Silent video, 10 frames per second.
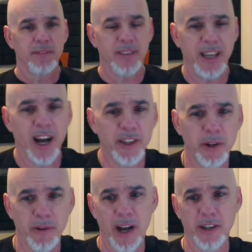the
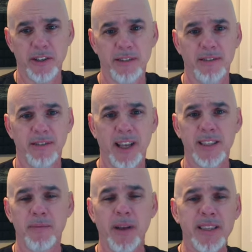entourage. Get
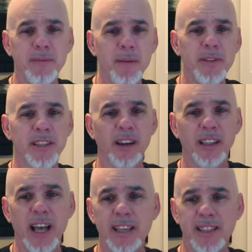some, get some of them
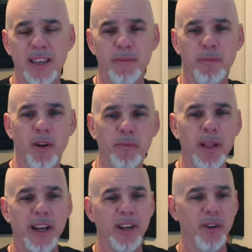sunglasses. Give them both
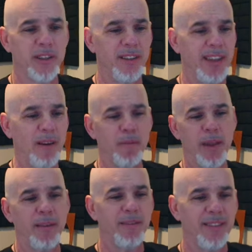black coats, and that would
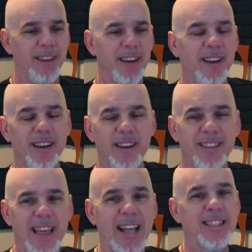be.
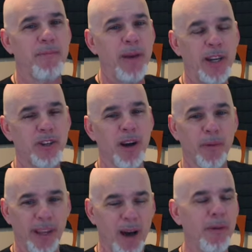That's a picture I
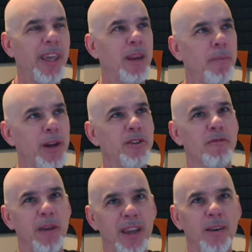want. I want to get a picture
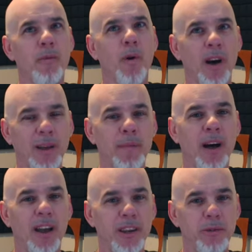of me walking
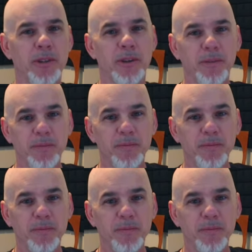behind you two.